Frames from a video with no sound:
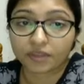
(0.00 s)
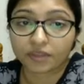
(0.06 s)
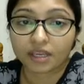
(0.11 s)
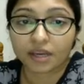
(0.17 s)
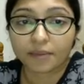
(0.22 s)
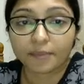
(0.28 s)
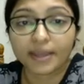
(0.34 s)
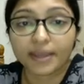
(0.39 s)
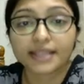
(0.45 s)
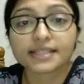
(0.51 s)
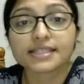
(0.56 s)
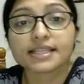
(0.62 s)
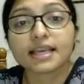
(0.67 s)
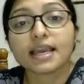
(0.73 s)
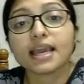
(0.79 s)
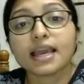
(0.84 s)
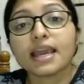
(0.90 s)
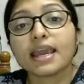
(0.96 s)
Means
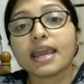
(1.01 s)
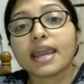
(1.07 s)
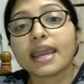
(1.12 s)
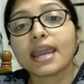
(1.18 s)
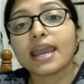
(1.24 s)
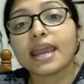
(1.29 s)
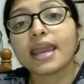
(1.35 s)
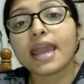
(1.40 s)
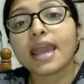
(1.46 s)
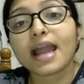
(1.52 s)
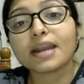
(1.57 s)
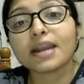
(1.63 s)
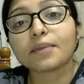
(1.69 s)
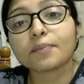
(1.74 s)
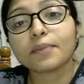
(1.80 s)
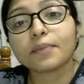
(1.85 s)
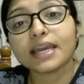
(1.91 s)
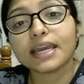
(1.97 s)
A
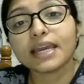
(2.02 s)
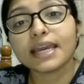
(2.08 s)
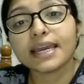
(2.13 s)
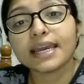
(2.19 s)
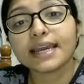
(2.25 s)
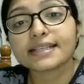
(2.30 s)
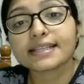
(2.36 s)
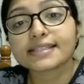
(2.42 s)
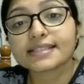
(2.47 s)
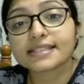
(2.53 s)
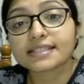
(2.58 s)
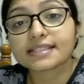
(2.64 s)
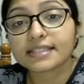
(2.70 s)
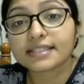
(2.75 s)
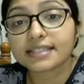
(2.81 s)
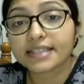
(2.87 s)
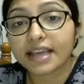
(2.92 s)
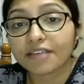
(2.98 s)
and B is
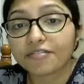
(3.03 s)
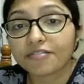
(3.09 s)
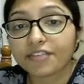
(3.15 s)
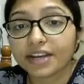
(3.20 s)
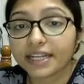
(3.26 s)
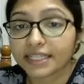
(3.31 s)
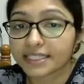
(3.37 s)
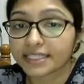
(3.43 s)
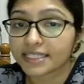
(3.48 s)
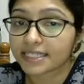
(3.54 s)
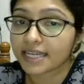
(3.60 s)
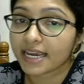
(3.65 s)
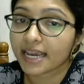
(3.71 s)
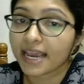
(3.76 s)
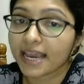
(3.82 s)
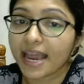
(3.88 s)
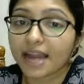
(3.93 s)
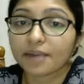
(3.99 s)
definite,
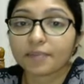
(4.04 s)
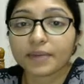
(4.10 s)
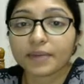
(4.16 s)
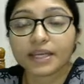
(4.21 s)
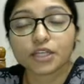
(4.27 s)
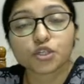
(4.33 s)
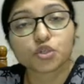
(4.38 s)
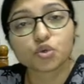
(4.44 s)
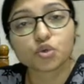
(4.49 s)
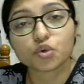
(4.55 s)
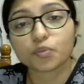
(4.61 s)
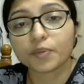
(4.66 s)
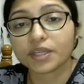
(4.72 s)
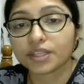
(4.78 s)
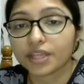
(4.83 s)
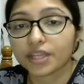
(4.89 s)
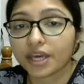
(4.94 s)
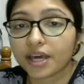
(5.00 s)
A and B should
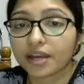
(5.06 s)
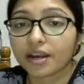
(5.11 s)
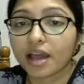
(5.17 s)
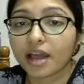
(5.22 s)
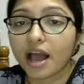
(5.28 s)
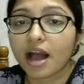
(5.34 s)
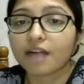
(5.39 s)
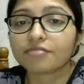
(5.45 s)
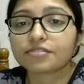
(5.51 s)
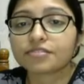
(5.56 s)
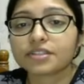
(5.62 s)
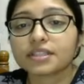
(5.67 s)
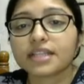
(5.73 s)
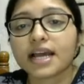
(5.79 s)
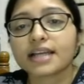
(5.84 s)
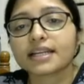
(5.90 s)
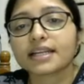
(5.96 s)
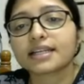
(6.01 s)
be there. After
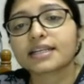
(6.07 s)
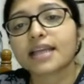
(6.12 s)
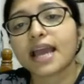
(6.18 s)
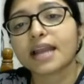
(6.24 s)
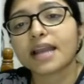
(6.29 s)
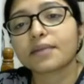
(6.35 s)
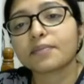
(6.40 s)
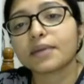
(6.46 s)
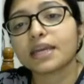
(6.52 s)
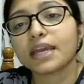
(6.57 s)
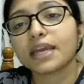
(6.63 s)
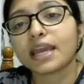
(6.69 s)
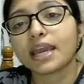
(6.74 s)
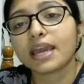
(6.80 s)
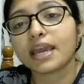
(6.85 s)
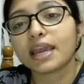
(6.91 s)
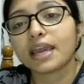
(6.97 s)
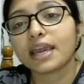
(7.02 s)
that it can be
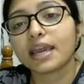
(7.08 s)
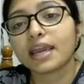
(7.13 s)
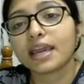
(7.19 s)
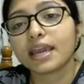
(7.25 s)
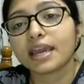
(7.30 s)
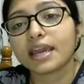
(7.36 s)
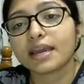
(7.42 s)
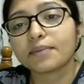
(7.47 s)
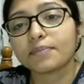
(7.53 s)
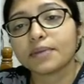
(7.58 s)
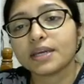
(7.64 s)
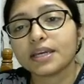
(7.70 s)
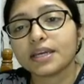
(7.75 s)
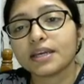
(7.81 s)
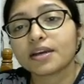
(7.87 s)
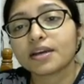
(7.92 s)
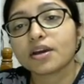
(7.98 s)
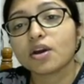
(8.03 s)

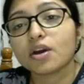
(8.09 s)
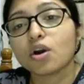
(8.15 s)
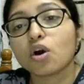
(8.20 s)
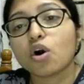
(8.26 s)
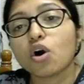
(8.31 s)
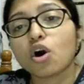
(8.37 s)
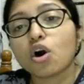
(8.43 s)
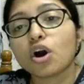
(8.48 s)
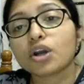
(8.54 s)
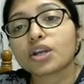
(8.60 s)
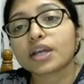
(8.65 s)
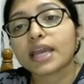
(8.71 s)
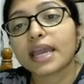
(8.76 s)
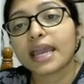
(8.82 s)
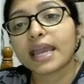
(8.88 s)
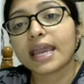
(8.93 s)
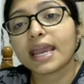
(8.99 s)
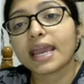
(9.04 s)
AAAB or
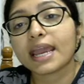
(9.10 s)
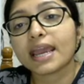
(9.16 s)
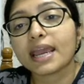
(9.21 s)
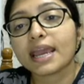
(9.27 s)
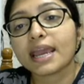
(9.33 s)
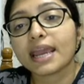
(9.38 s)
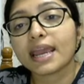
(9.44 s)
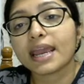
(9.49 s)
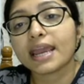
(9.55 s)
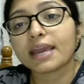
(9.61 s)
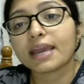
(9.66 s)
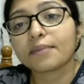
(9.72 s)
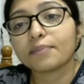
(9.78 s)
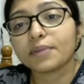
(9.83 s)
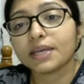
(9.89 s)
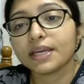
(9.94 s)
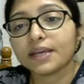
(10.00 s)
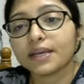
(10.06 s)

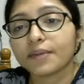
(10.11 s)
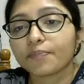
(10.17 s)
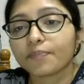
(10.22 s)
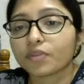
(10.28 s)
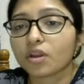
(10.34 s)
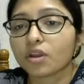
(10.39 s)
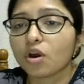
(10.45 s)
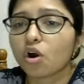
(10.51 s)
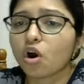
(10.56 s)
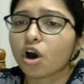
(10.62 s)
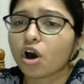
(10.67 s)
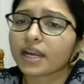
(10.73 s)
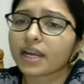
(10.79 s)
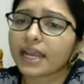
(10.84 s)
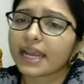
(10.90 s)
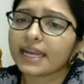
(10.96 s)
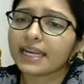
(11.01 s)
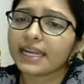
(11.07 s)
AAB or
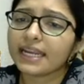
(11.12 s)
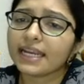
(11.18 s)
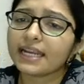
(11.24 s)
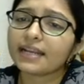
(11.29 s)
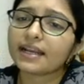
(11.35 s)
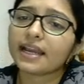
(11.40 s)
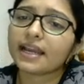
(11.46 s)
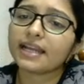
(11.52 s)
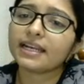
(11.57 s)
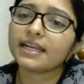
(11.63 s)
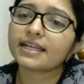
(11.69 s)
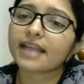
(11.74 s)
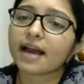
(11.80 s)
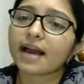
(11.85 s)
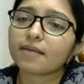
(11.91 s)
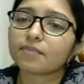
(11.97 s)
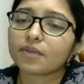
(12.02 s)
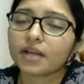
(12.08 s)
any
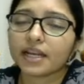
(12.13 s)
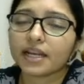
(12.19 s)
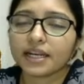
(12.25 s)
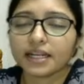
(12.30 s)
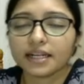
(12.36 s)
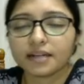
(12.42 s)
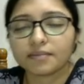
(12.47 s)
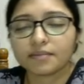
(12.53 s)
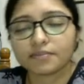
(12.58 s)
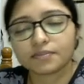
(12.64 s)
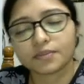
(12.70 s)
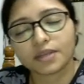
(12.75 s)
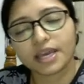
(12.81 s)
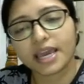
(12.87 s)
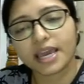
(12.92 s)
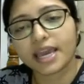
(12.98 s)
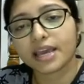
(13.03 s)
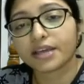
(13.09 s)
term, any
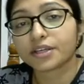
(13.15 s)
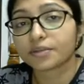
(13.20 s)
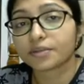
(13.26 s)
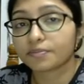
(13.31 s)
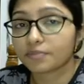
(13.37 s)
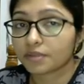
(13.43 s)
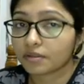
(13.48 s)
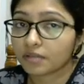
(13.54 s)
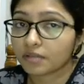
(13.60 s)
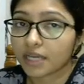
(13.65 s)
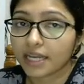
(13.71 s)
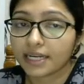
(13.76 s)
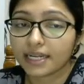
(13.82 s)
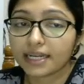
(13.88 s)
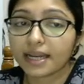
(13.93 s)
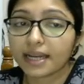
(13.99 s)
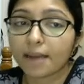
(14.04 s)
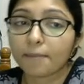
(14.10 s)
A,
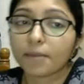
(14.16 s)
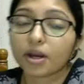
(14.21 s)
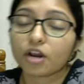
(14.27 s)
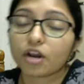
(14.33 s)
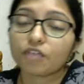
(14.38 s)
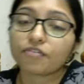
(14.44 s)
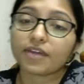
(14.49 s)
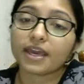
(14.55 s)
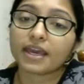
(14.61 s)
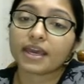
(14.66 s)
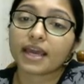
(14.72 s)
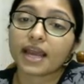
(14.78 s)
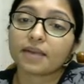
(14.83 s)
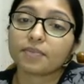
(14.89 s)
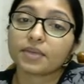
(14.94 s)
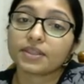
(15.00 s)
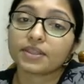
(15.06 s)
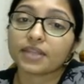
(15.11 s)
any number of A
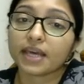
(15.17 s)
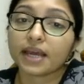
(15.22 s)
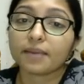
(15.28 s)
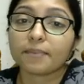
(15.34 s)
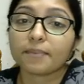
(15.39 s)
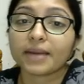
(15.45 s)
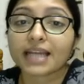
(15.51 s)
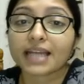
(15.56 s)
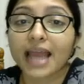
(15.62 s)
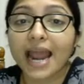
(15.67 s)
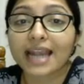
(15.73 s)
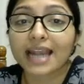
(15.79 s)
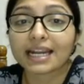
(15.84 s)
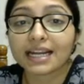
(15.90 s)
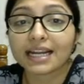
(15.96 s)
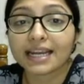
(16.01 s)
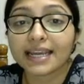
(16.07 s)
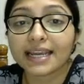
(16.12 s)
can be there, but
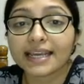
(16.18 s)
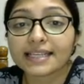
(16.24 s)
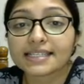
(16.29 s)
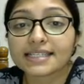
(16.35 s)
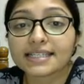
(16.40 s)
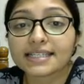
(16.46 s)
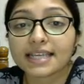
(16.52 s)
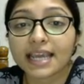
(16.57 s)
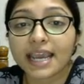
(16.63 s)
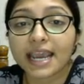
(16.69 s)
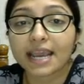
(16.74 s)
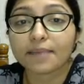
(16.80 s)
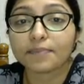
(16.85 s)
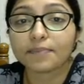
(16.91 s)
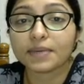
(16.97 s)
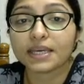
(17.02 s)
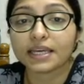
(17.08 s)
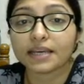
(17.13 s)
at least
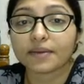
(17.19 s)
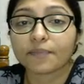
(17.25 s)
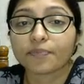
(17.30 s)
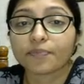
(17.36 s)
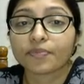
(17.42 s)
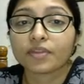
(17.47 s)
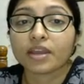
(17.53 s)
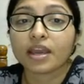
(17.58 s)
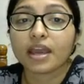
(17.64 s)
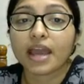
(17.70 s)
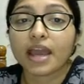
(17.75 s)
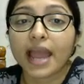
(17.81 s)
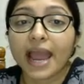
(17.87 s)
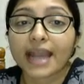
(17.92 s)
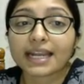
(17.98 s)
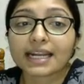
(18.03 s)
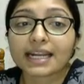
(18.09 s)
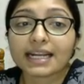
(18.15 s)
AB,
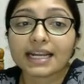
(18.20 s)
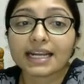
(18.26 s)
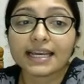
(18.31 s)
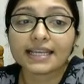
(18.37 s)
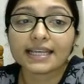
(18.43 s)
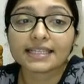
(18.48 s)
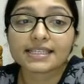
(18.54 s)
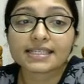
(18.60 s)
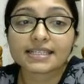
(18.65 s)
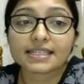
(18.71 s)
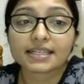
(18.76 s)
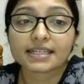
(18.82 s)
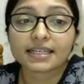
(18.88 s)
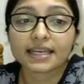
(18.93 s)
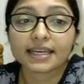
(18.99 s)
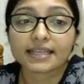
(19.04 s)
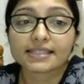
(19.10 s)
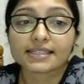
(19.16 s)
at least
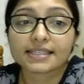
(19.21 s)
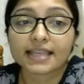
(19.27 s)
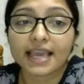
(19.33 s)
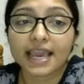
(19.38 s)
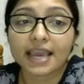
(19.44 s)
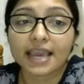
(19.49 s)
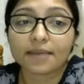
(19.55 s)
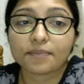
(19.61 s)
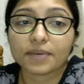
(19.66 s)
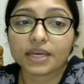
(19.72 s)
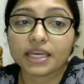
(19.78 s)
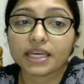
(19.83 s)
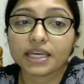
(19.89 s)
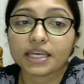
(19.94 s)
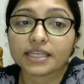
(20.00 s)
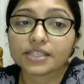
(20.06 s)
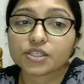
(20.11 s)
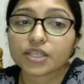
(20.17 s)
is
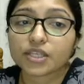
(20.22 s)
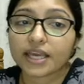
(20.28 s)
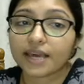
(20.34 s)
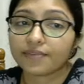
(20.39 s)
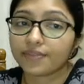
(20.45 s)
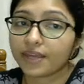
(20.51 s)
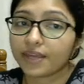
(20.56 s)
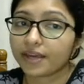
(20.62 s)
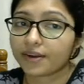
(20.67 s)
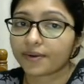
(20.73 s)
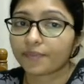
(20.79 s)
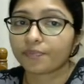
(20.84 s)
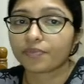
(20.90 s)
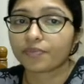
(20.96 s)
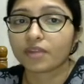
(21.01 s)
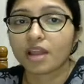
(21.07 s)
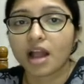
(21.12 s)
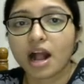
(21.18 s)
AB is there.
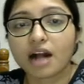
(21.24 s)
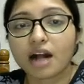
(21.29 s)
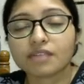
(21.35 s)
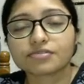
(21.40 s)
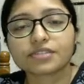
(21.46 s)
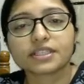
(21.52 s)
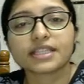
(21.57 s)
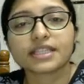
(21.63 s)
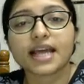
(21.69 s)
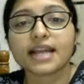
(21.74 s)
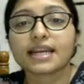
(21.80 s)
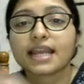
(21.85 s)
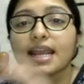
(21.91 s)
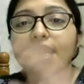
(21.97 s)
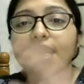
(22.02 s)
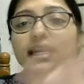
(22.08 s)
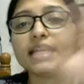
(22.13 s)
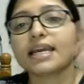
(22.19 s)
After that
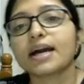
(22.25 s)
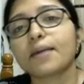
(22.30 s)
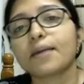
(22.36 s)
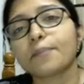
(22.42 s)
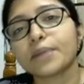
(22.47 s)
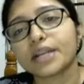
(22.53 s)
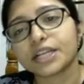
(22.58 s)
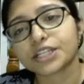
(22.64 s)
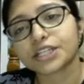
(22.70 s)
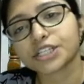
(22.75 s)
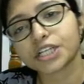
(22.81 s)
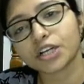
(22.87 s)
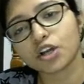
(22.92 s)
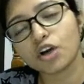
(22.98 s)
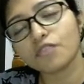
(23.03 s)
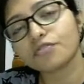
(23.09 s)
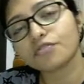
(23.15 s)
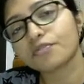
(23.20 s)
any
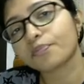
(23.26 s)
combination of